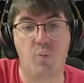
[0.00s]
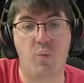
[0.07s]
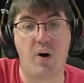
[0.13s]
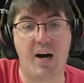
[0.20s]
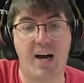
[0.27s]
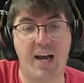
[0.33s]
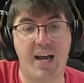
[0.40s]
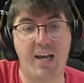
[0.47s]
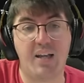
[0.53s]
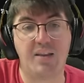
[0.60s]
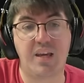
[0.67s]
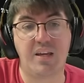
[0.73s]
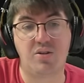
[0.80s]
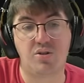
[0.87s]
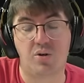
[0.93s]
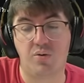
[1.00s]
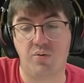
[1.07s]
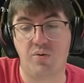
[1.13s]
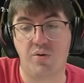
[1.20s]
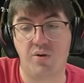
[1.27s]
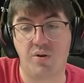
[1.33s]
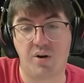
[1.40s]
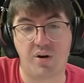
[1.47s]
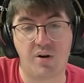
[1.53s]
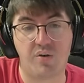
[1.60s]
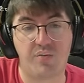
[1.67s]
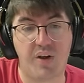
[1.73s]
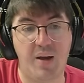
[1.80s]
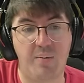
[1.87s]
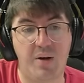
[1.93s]
why they don't
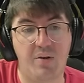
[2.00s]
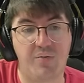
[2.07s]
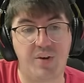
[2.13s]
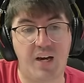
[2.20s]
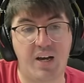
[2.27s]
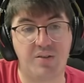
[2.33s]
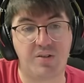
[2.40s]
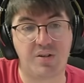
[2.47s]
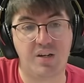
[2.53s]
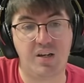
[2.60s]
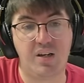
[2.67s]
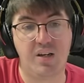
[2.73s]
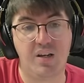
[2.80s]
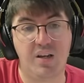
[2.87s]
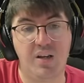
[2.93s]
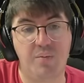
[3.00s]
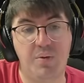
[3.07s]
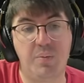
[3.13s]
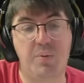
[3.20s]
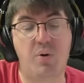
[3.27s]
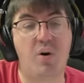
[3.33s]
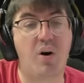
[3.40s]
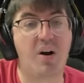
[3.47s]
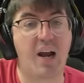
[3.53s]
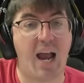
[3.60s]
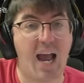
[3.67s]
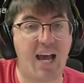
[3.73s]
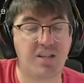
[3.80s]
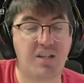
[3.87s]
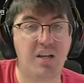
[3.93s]
nerf ML5s, right? People are
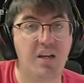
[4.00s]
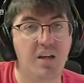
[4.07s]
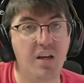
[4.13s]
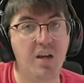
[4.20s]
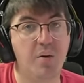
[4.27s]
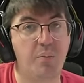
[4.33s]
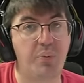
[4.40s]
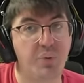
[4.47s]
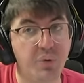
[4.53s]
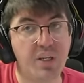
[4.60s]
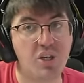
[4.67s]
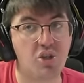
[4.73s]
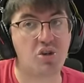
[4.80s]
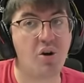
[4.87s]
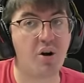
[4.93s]
asking, please